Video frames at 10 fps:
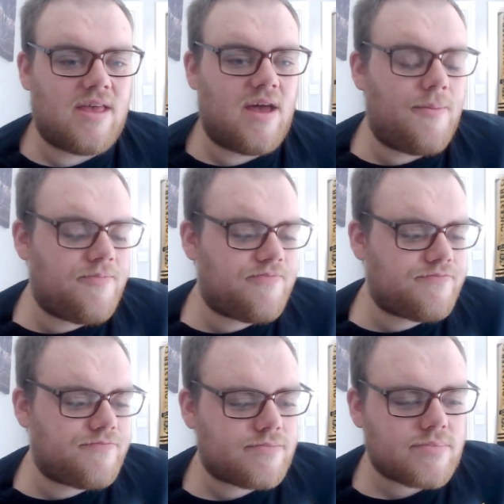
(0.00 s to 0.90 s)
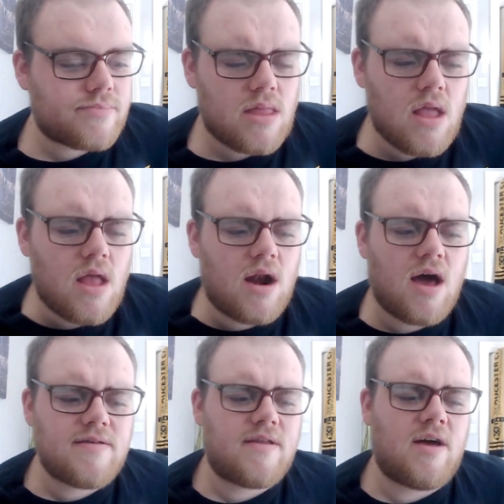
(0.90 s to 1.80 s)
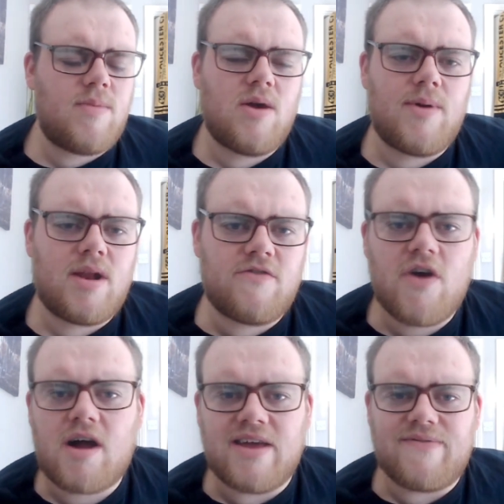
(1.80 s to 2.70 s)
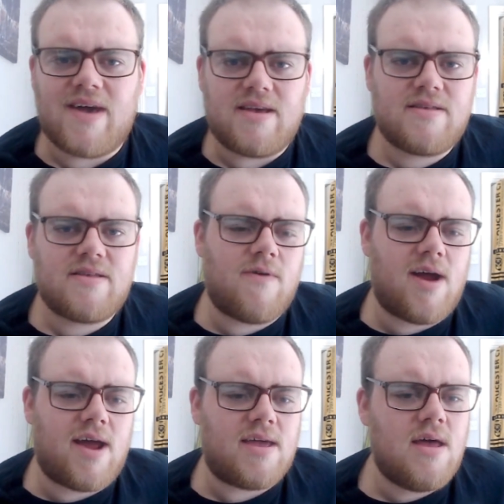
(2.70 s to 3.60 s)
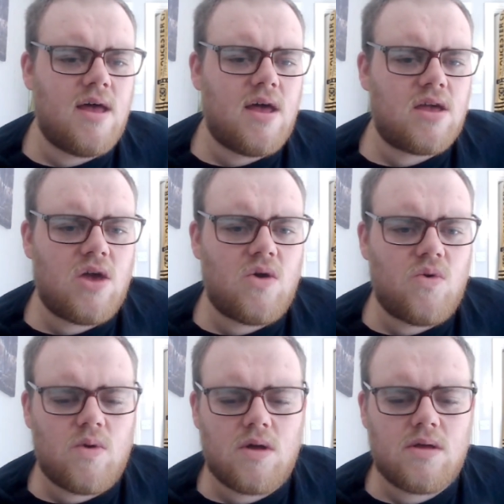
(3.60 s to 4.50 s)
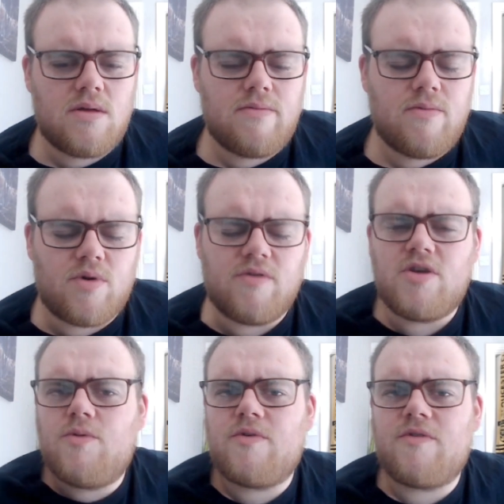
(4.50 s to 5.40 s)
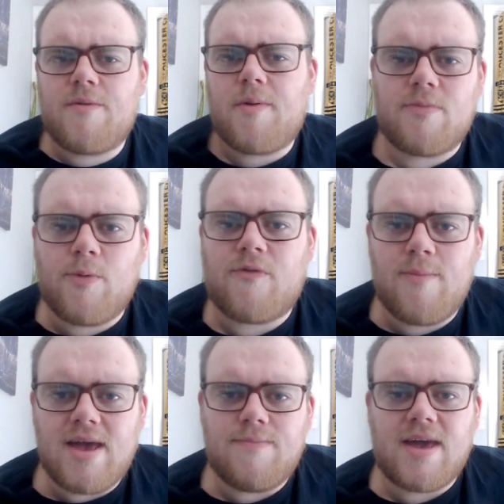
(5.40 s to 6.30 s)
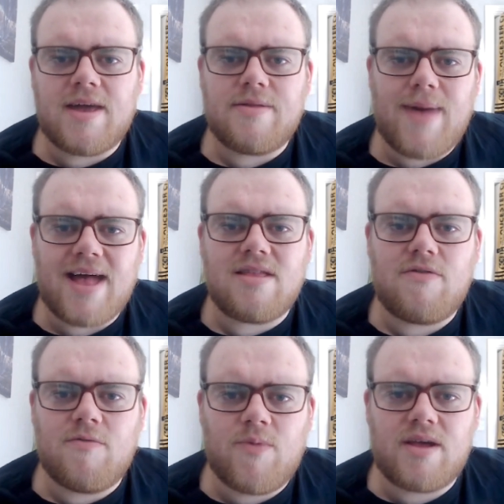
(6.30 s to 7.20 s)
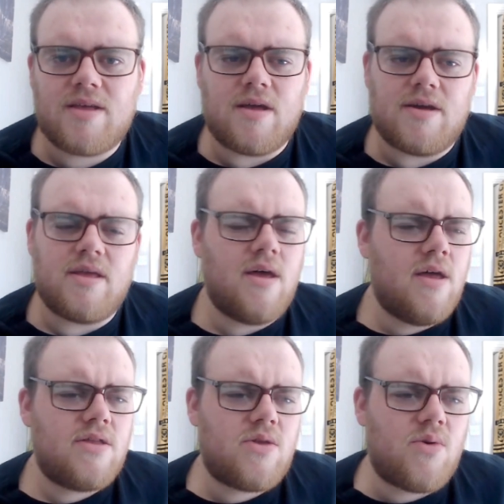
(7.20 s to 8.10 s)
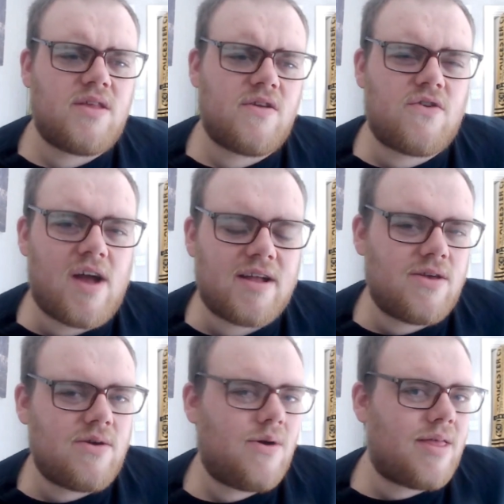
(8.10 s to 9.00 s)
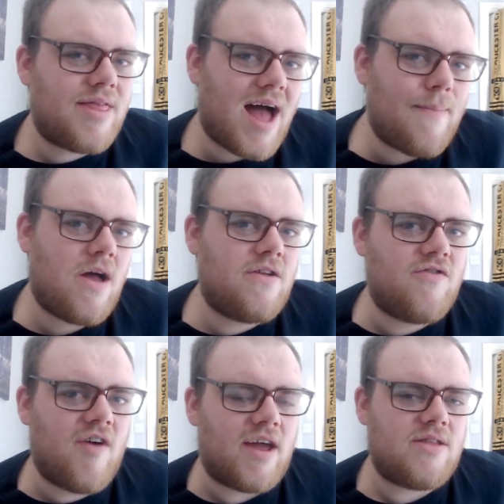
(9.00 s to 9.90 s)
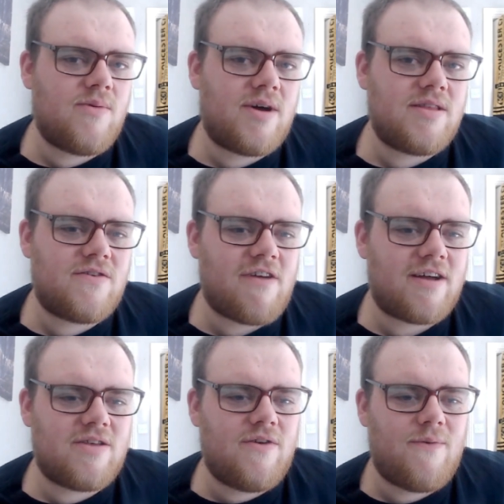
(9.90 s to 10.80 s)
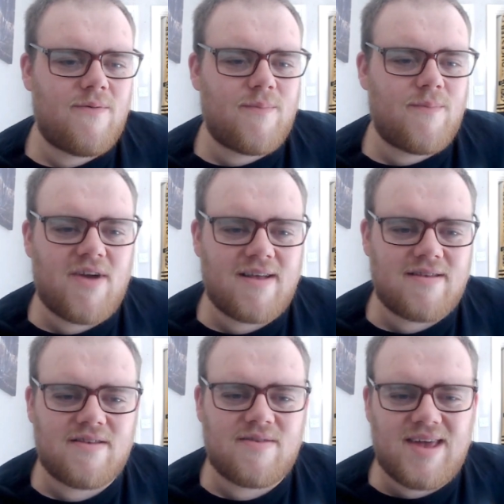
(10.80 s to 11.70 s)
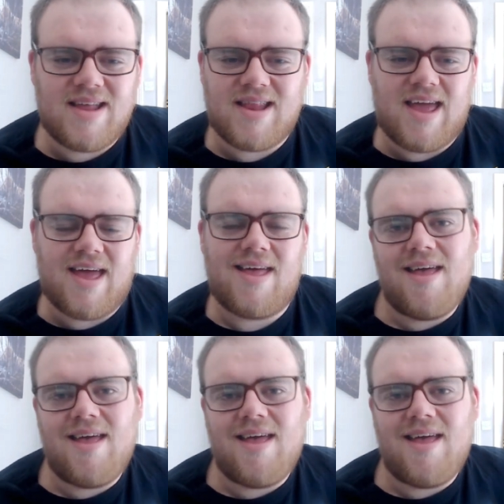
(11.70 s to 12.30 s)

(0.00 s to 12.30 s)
that last time you and Andrade faced Rey, you were responsible for me being banned from ringside. Do I distract you that much, Rey? Do I distract you with my presence being there?